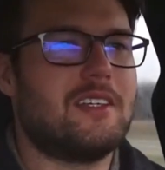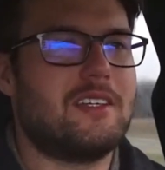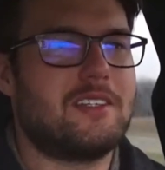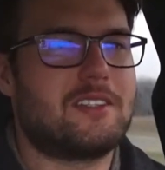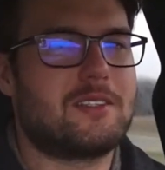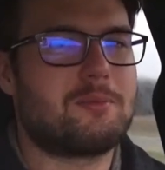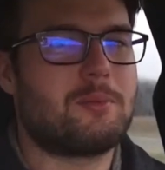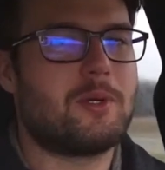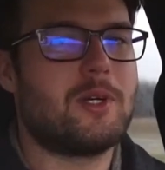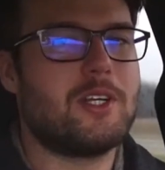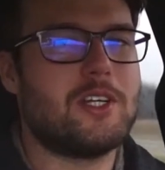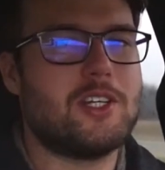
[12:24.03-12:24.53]

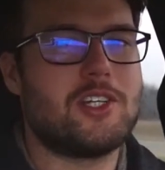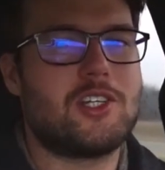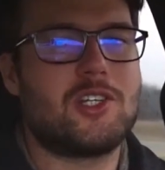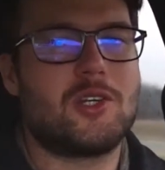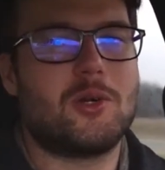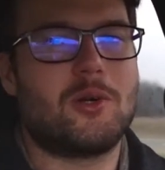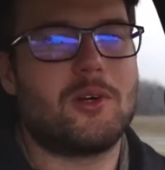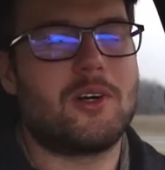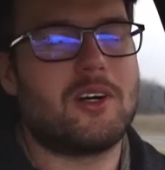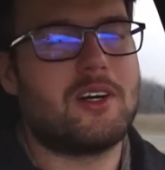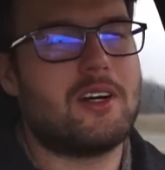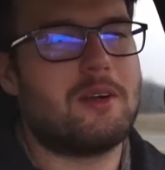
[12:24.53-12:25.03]
It's pretty
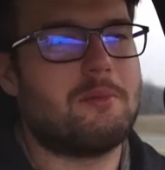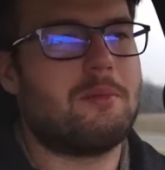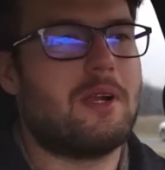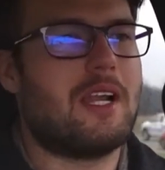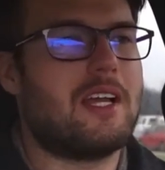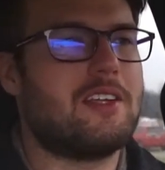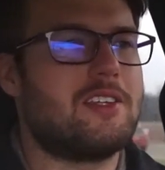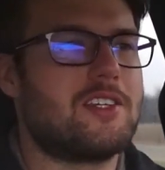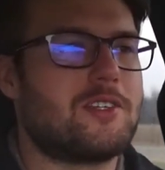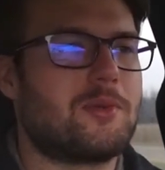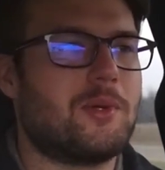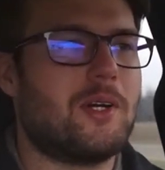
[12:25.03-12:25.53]
short, but
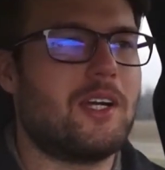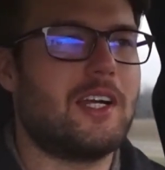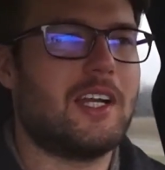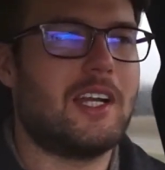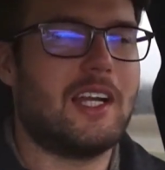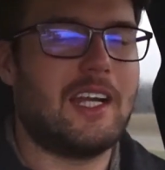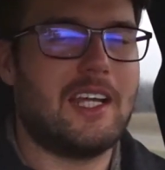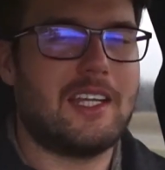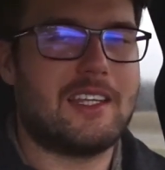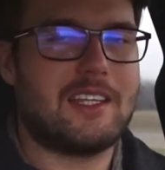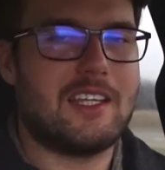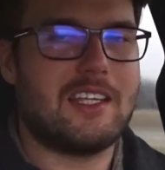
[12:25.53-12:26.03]
I just wanted
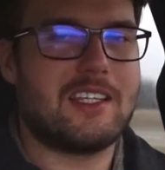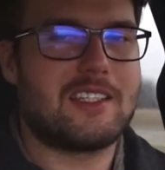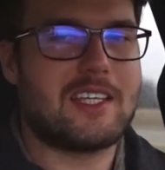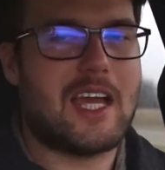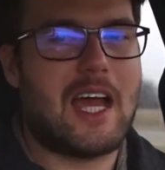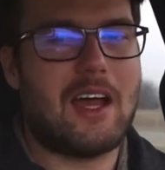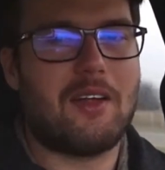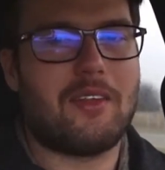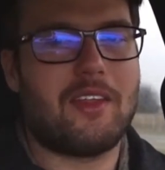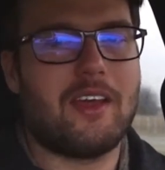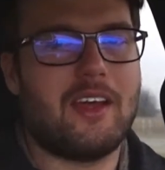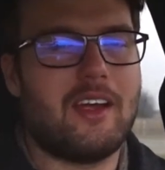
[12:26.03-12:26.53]
to get this
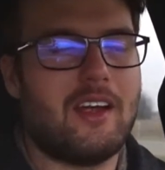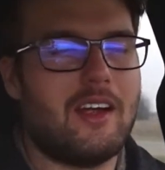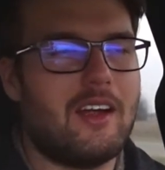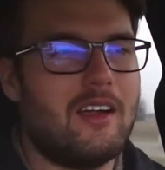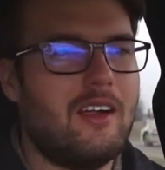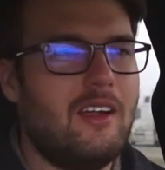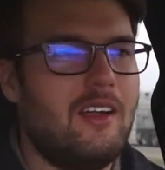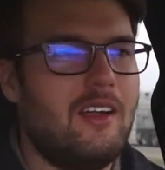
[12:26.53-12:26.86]
out there